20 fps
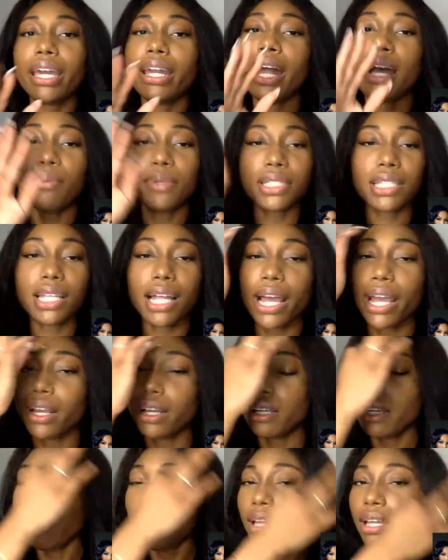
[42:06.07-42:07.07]
that, I was like,
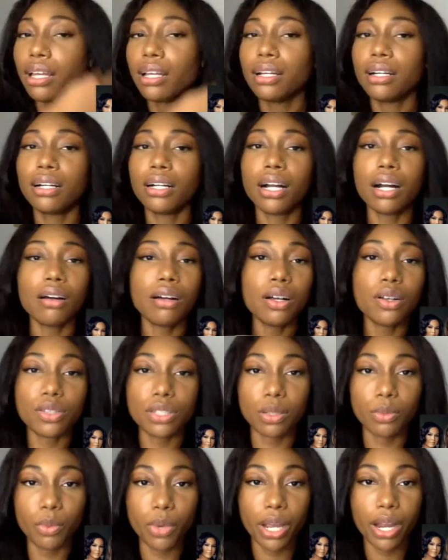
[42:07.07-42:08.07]
go on
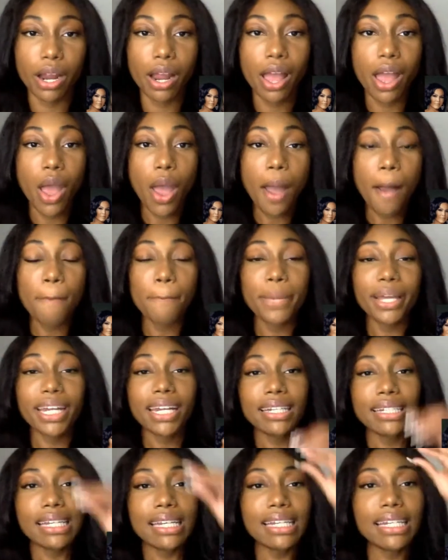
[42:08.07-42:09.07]
somewhere. But
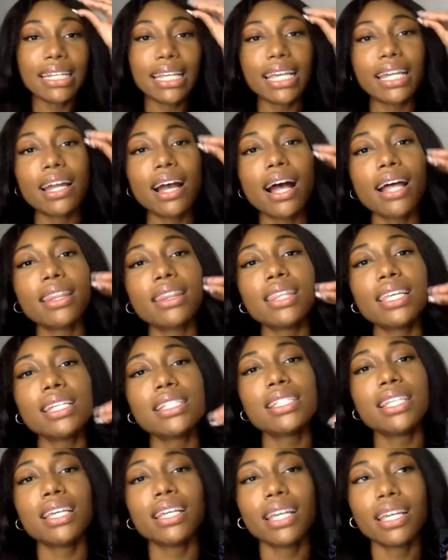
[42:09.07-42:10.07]
it didn't get
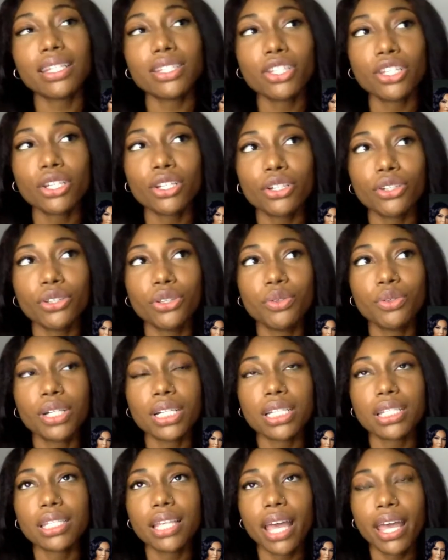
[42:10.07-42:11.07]
authentic until you
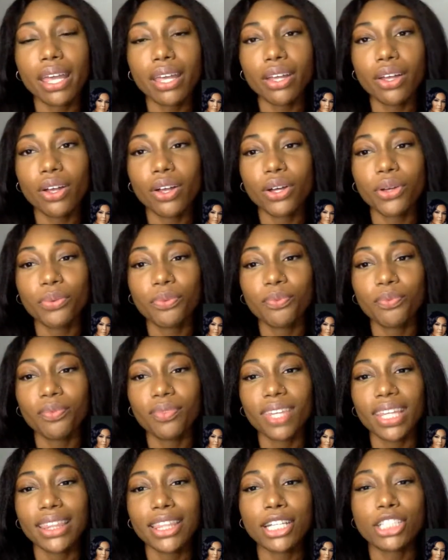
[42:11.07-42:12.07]
could tell
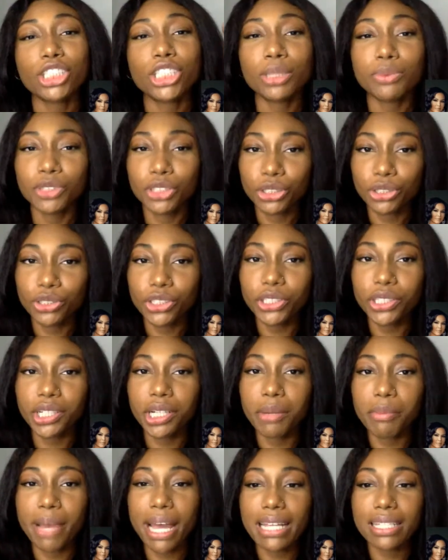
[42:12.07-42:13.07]
that she was
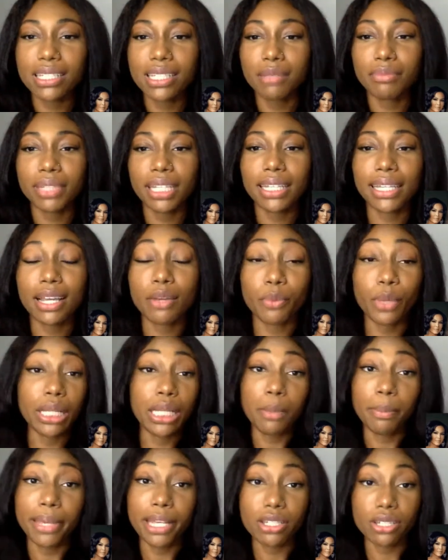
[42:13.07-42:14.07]
triggered by something that
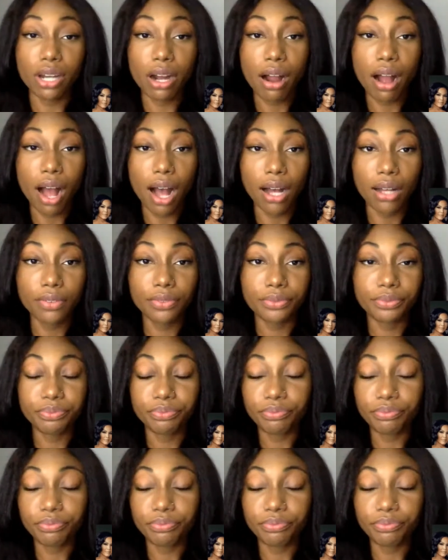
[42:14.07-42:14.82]
really pissed her off.